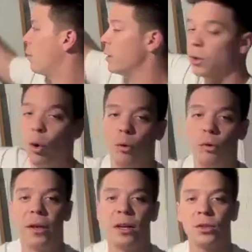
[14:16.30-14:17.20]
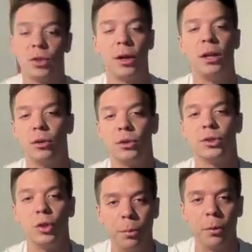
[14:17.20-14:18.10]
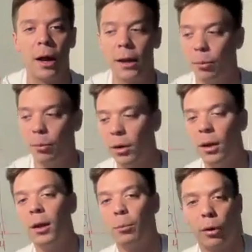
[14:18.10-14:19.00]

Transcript: where this whole thing is green. You're a super hyper